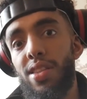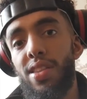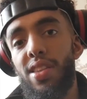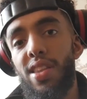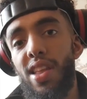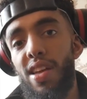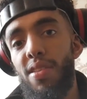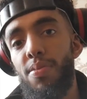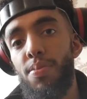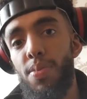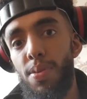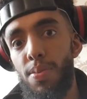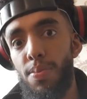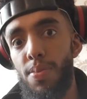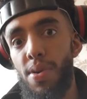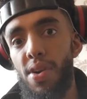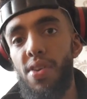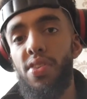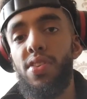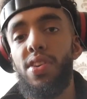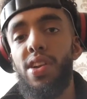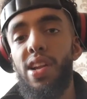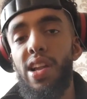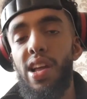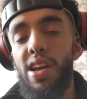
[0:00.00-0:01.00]
they've been
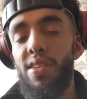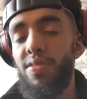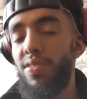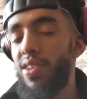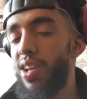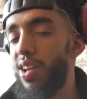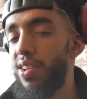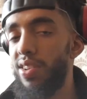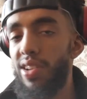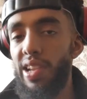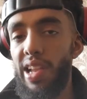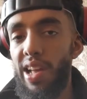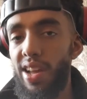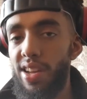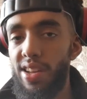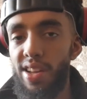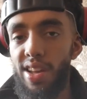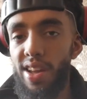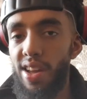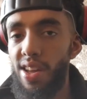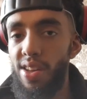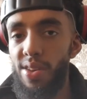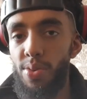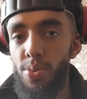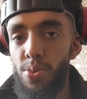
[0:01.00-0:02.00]
buried alive,
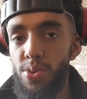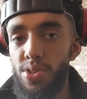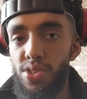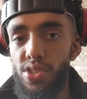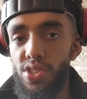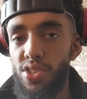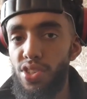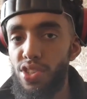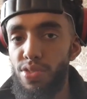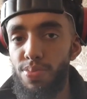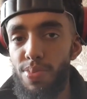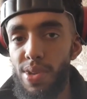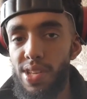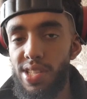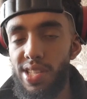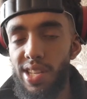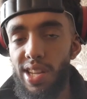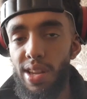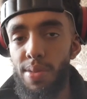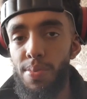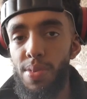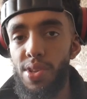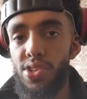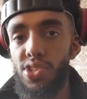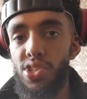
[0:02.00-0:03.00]
like I was just
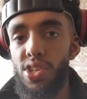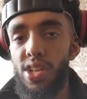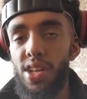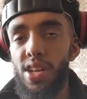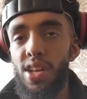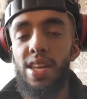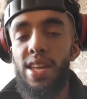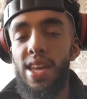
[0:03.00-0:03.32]
basically mentioning.